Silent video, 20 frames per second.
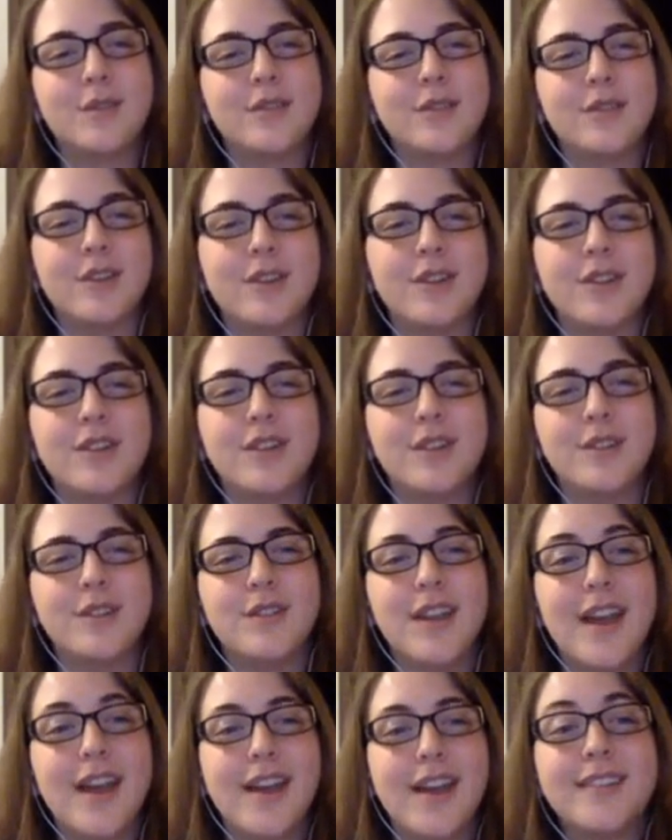is referred to
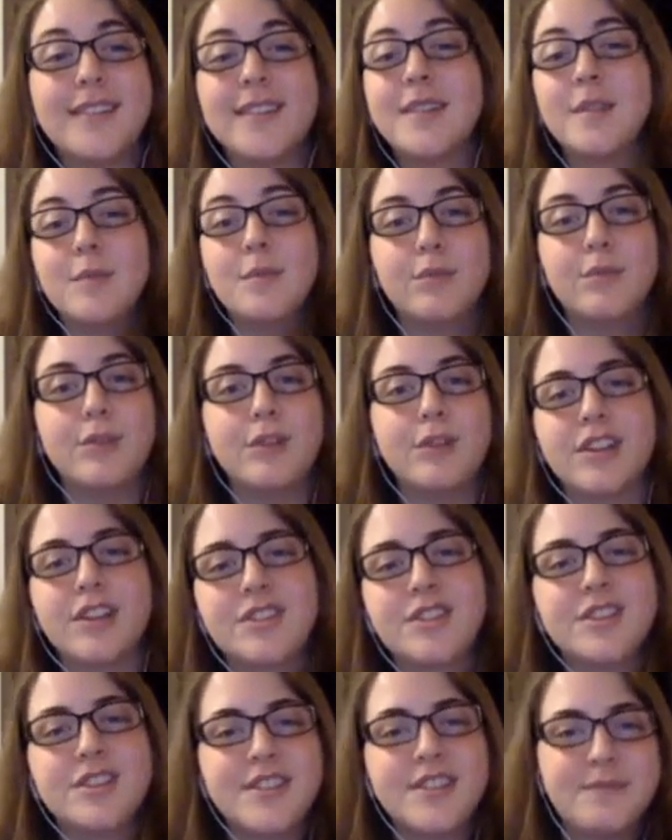as
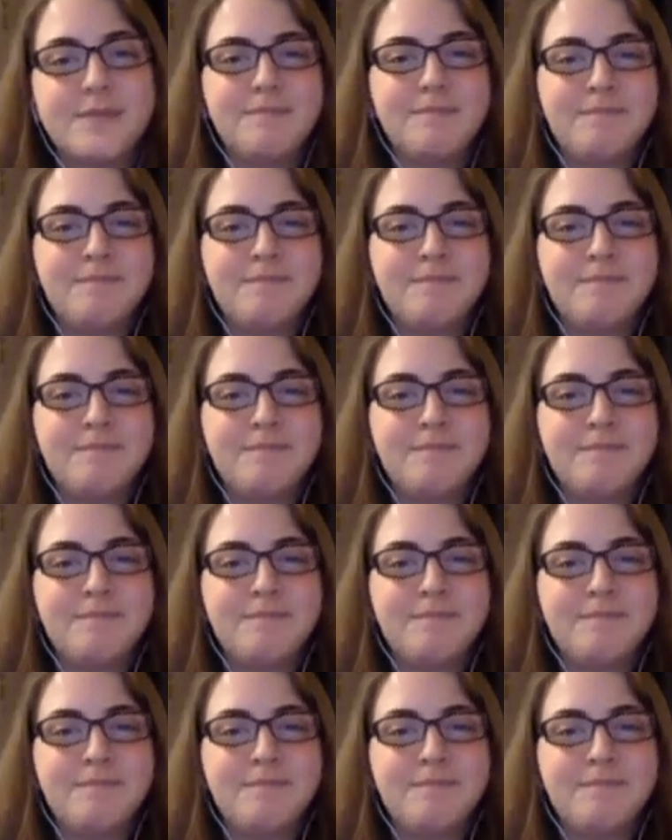predictions.